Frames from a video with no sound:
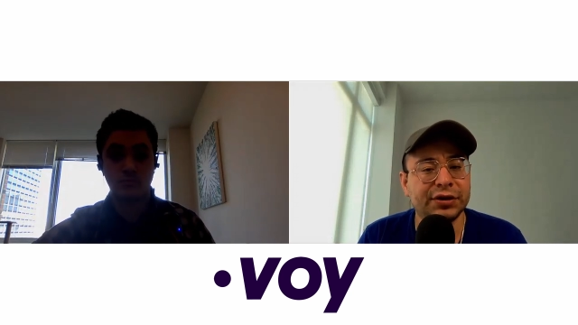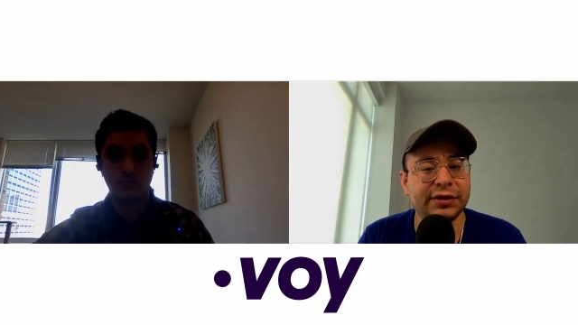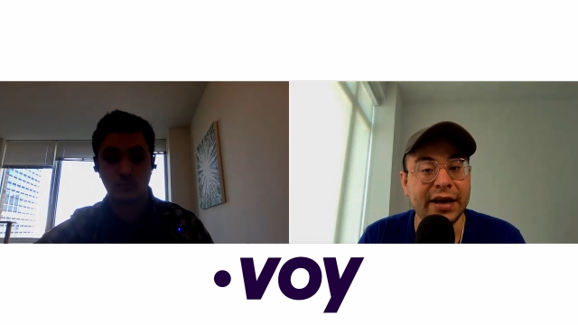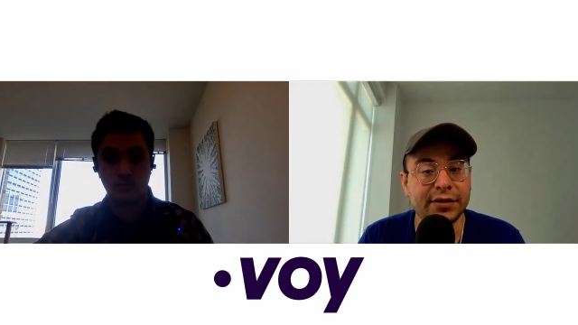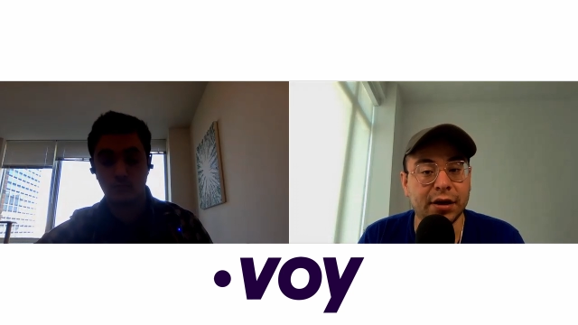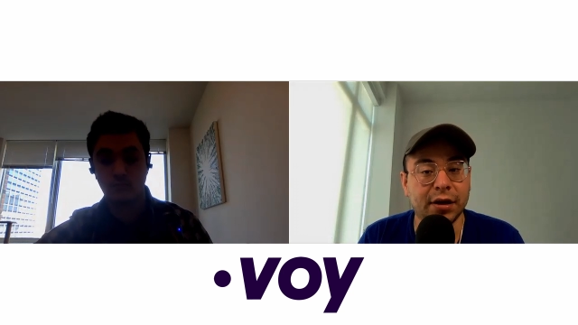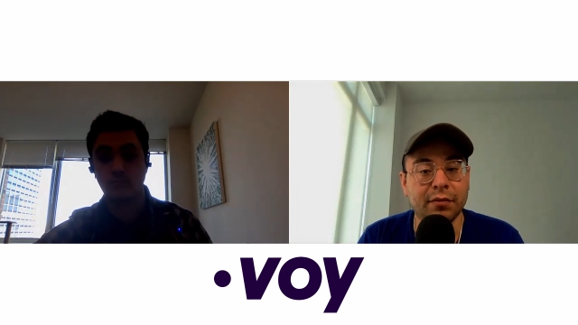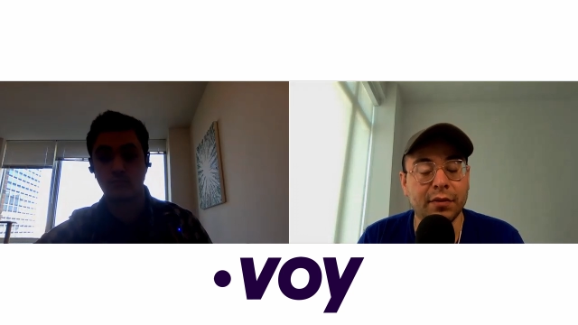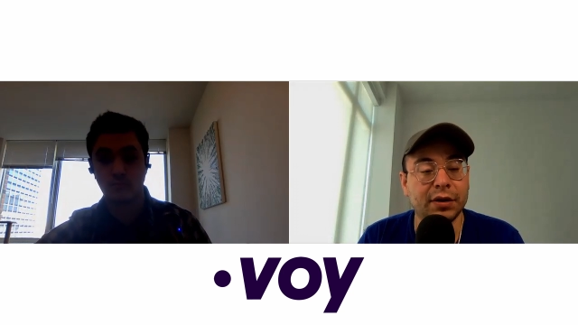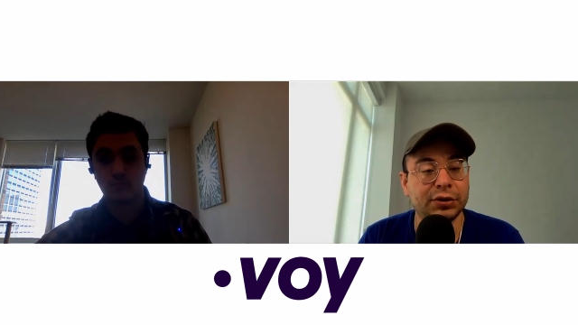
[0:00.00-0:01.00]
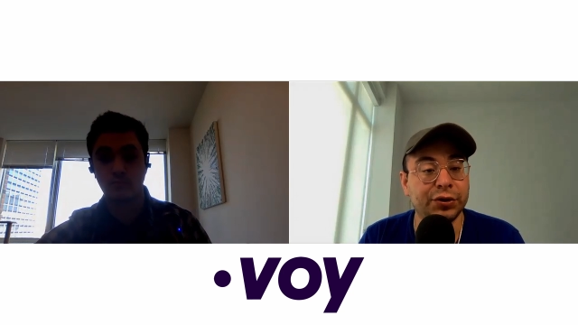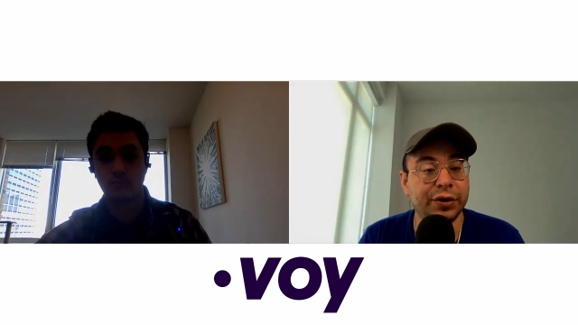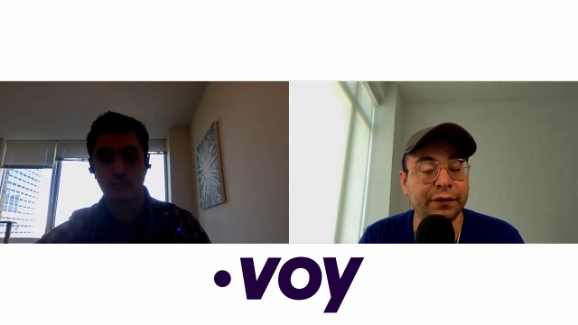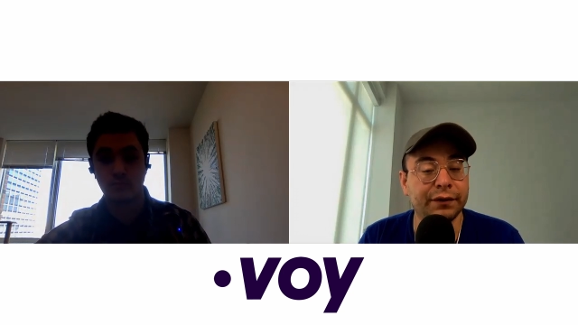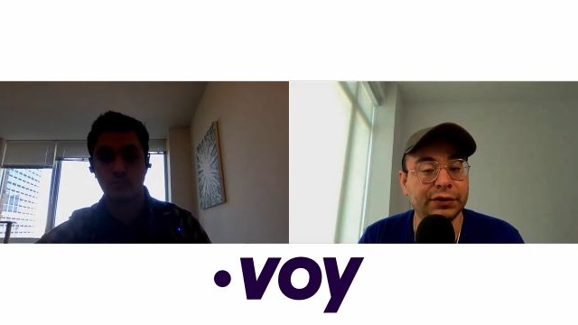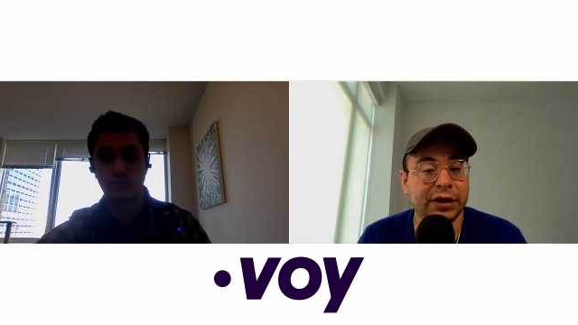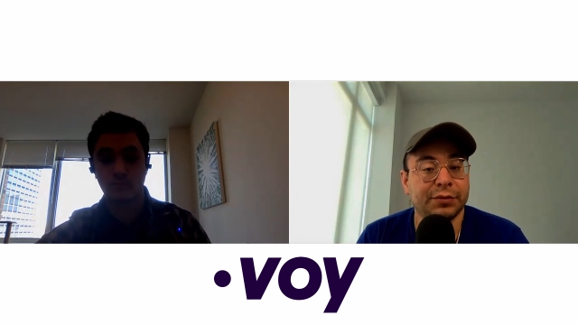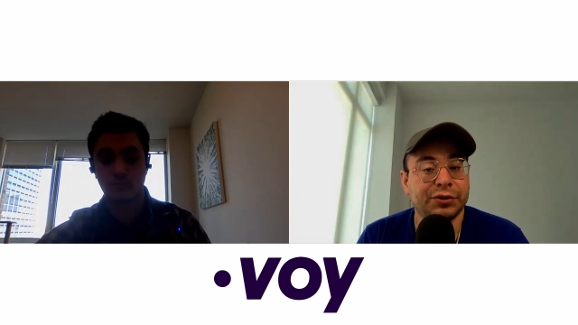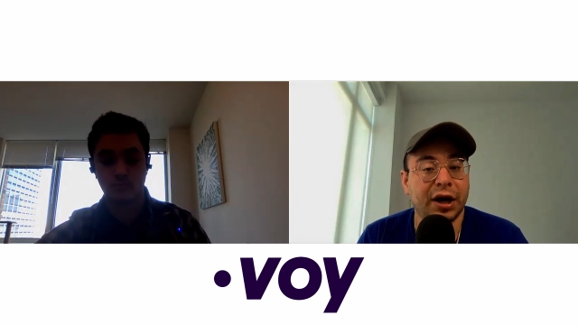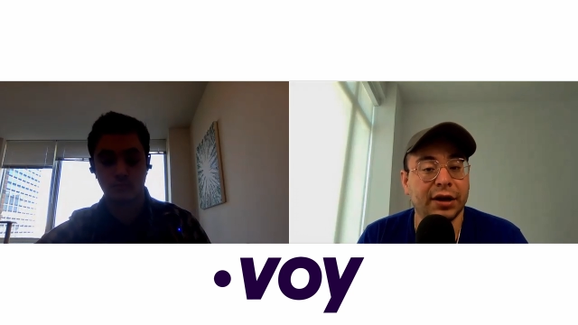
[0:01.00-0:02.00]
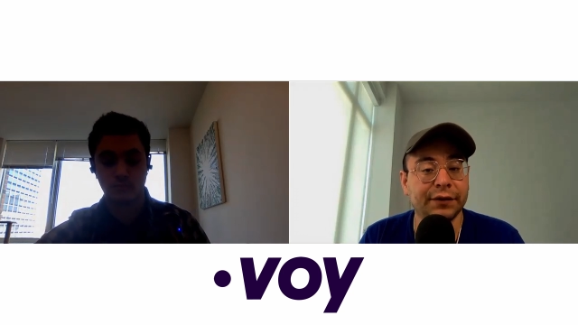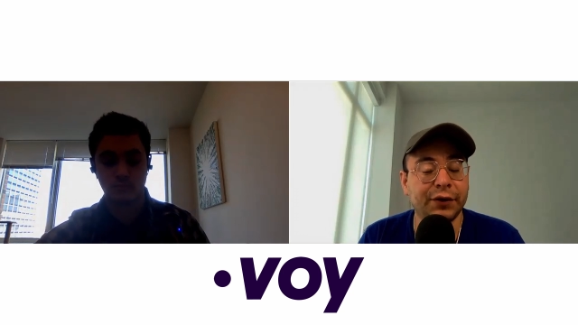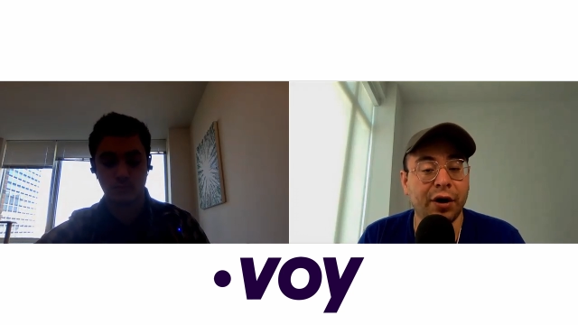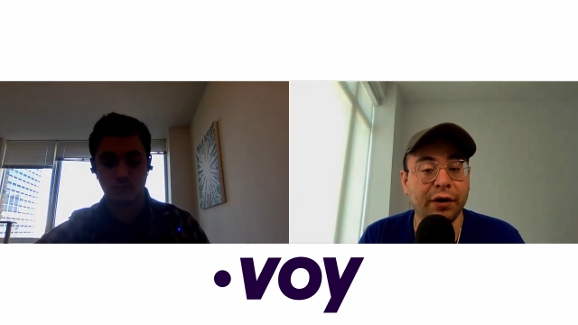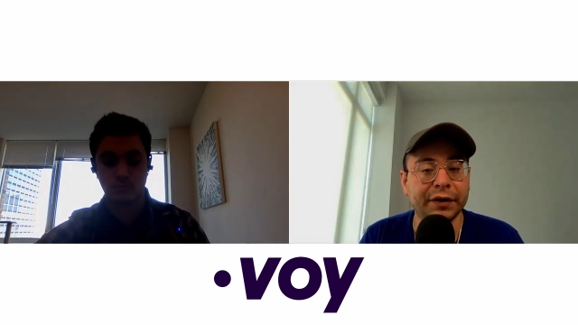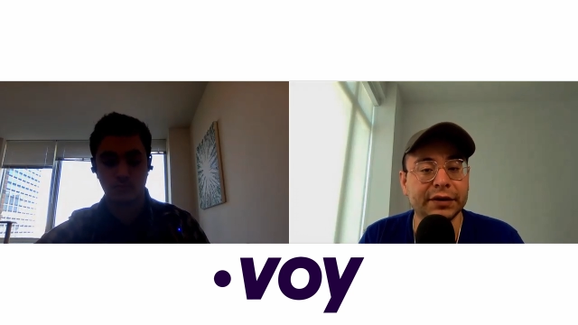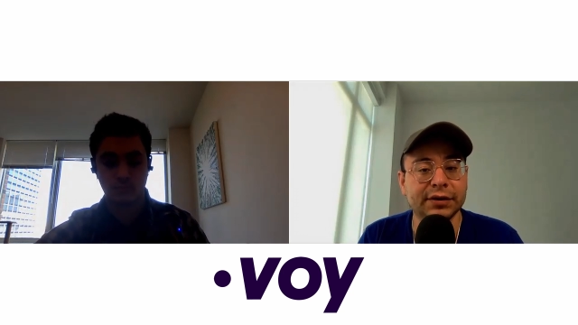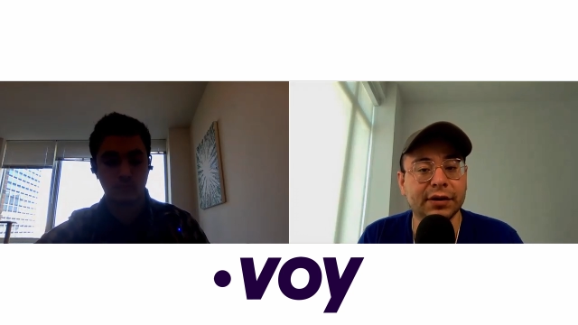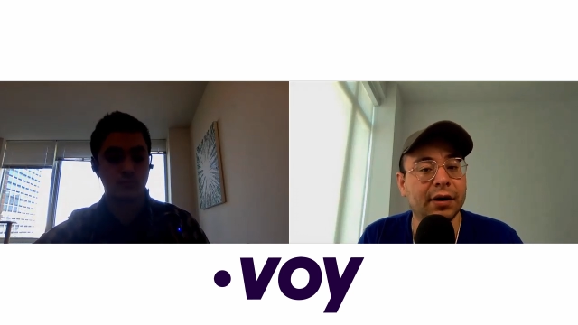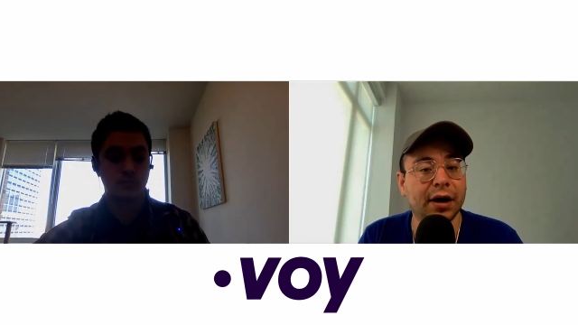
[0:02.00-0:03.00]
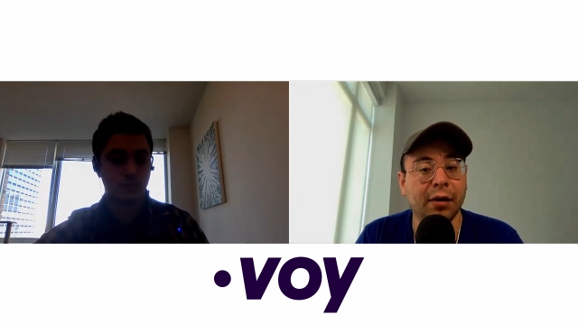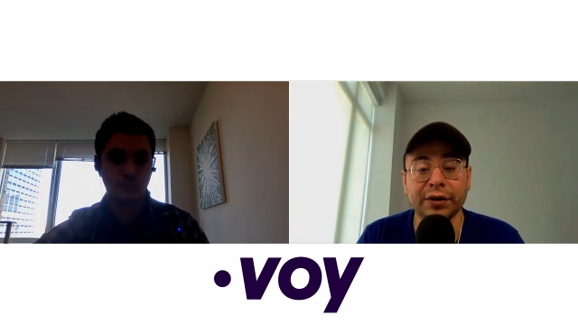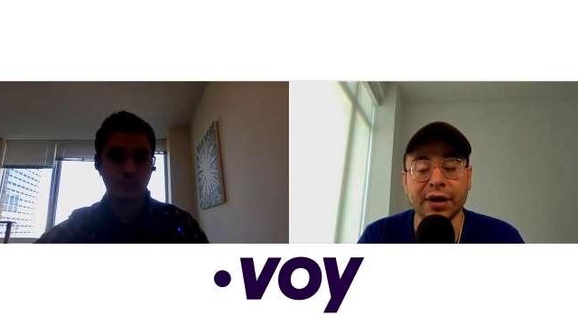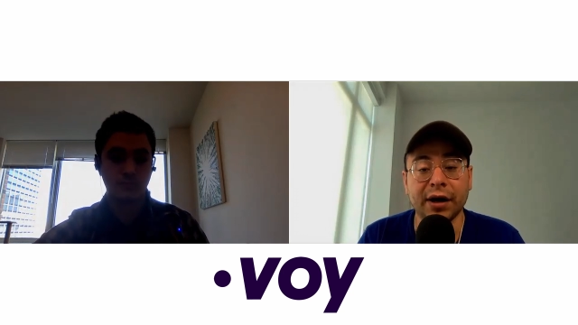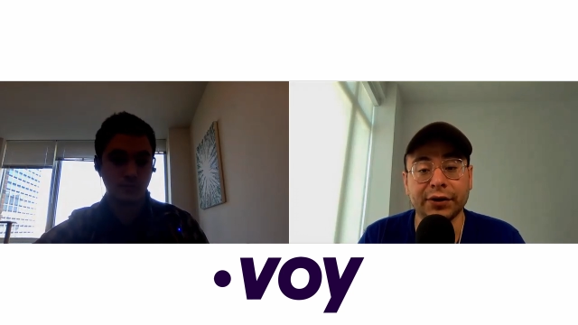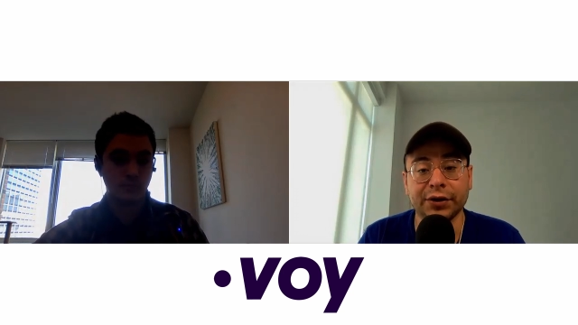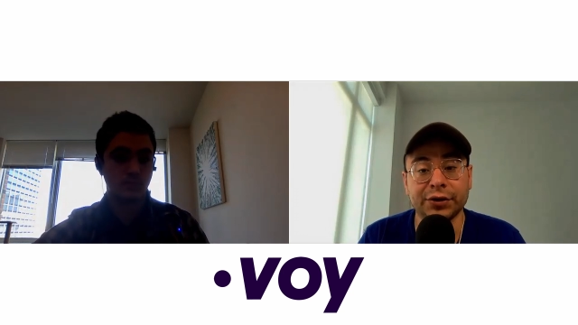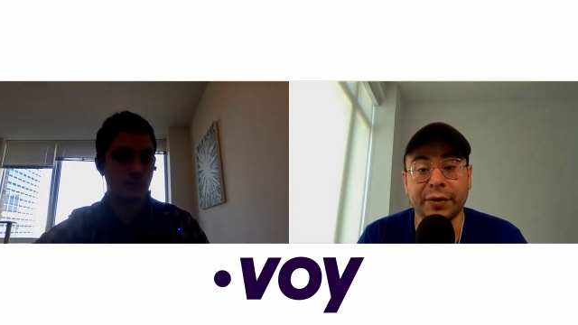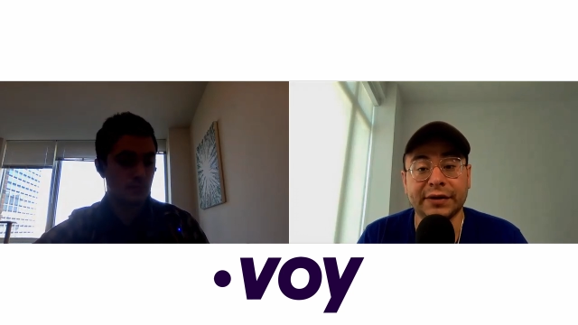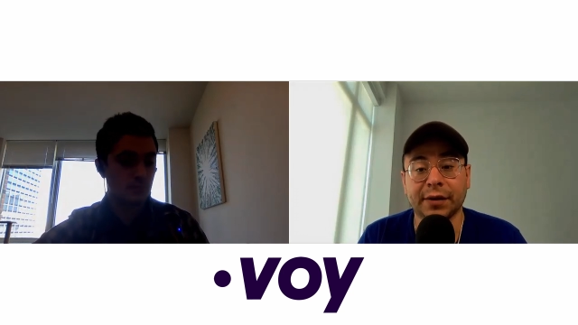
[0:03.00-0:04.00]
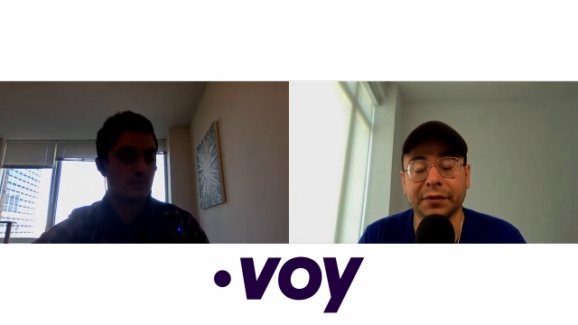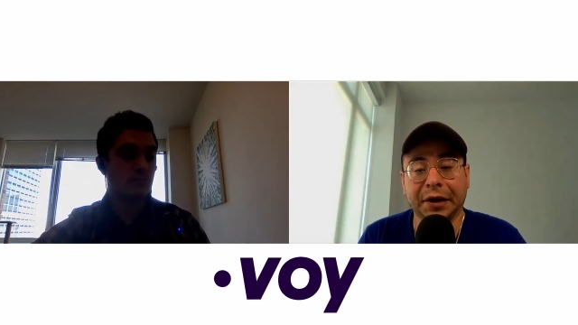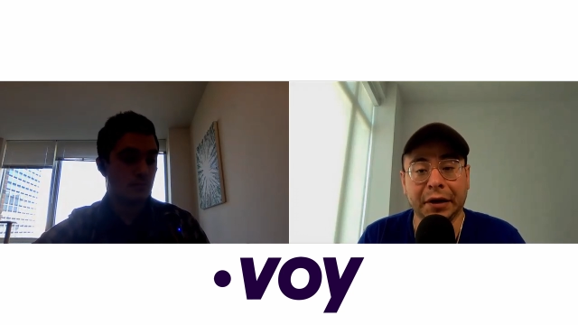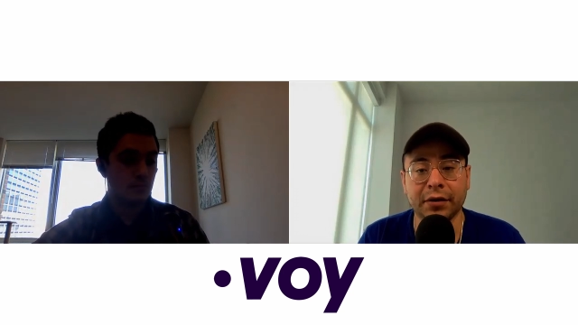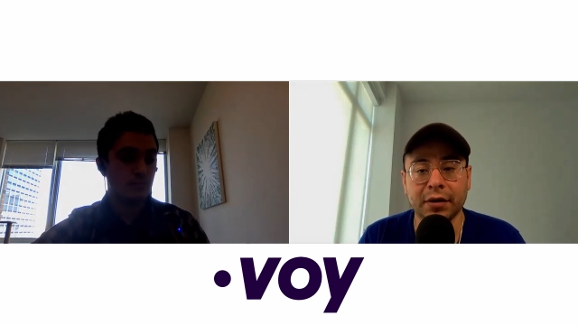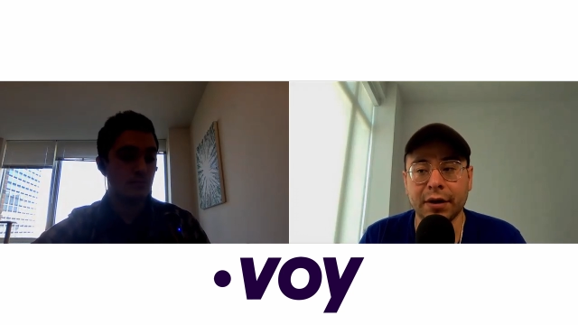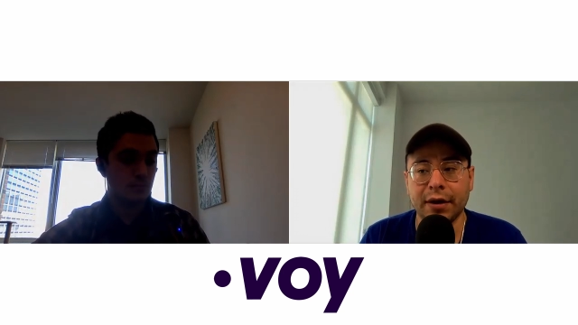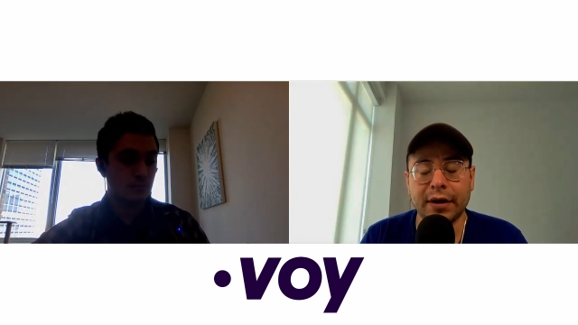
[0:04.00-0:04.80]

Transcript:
Speaker 1: Just take some studio, take some shots of your office, show the doctor doing something,